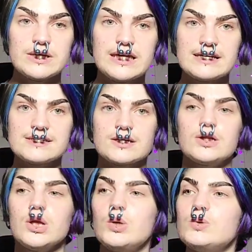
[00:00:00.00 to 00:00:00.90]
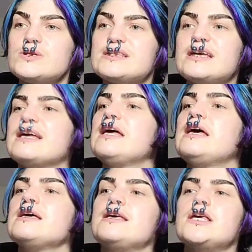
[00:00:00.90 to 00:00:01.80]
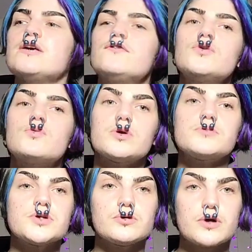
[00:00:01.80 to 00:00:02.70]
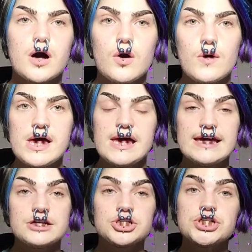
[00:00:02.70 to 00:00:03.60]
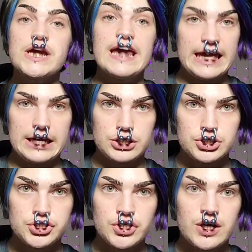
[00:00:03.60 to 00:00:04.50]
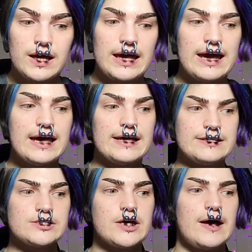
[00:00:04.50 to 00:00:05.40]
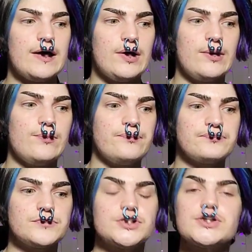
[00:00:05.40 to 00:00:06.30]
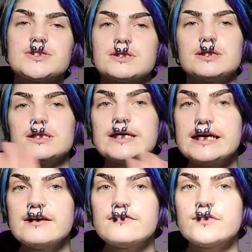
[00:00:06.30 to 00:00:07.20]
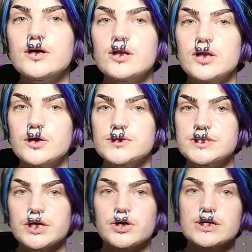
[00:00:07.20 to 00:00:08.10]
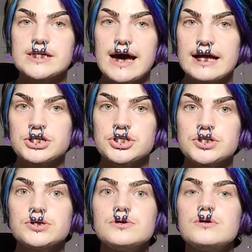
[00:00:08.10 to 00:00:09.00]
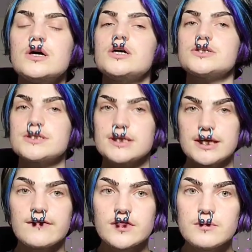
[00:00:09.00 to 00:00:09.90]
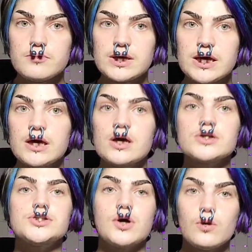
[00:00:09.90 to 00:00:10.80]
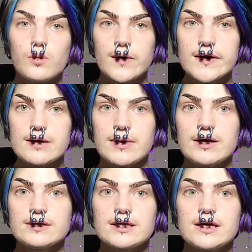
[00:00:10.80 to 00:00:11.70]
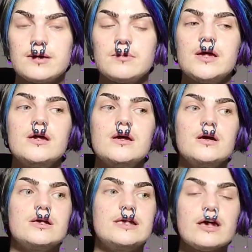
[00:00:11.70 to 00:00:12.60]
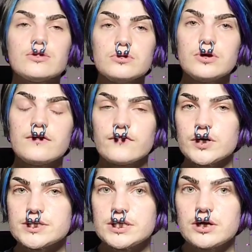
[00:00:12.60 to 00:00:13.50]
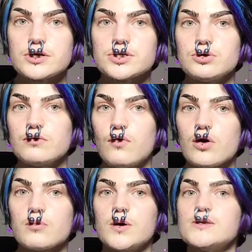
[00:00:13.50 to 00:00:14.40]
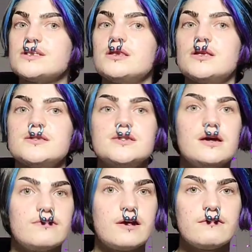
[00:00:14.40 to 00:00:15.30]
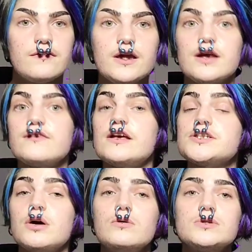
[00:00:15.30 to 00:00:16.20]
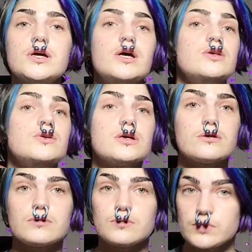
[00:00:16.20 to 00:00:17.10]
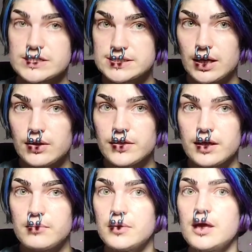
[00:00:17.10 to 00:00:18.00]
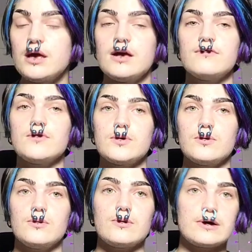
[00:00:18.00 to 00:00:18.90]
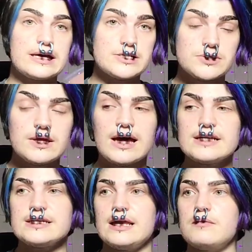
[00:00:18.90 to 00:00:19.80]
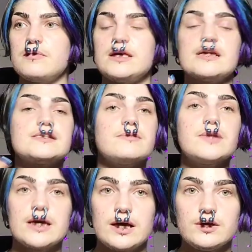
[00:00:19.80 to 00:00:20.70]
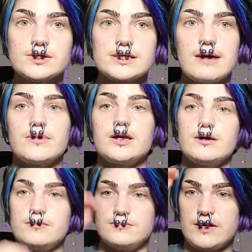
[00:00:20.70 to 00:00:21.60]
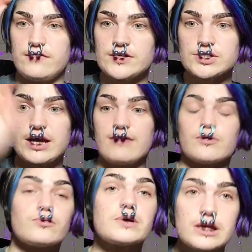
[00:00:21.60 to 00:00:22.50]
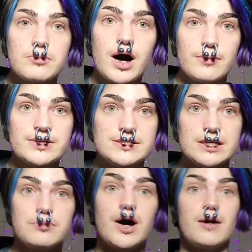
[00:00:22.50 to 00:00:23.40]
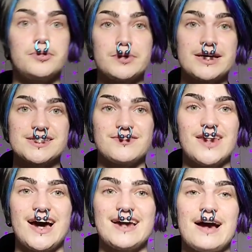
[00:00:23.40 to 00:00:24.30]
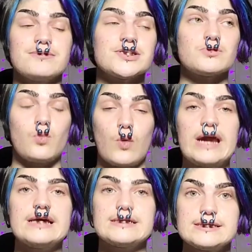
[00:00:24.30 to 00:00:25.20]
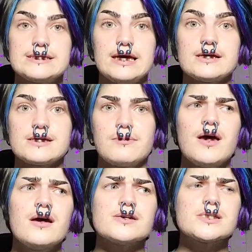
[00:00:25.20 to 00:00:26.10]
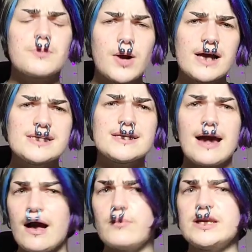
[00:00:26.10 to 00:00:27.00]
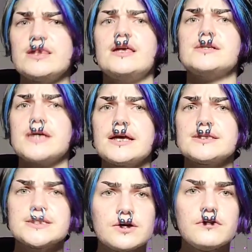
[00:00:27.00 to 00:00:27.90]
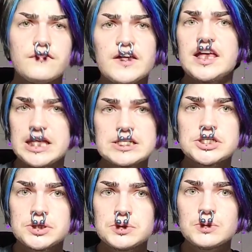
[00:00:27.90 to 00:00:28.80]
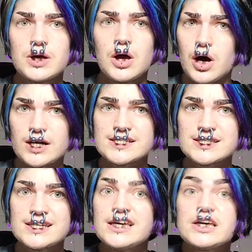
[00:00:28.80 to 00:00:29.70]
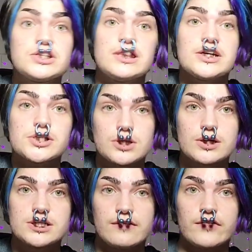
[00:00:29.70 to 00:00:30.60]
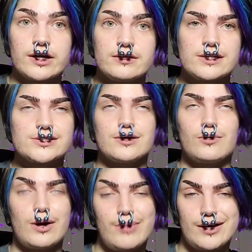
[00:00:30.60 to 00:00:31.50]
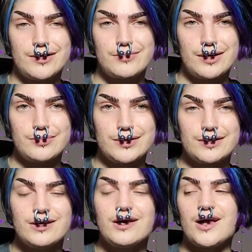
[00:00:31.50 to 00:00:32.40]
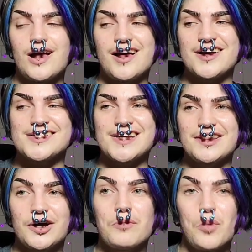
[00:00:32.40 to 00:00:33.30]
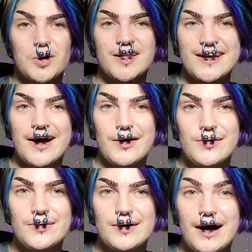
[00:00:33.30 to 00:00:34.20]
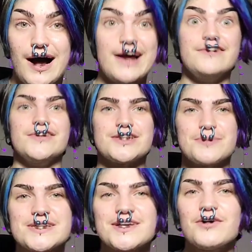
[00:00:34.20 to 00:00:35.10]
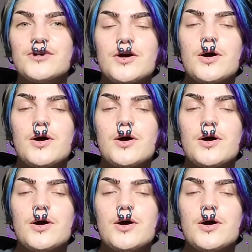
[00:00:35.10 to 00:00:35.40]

But yes, clothes that give you room to grow and change. And just leave the clothes that you're attached to. Just leave them be. Don't worry about them. Get through your first year or two of hormones and then see if they fit. If they don't, you can resell them. If you can do that and get something else, I'm going to eventually have a really pop and depop because of that. I'm just waiting to see because I'm surprised at how many things I can still fit into. Honestly, they just look different. They just look way better in my opinion because I look more like how I envision myself.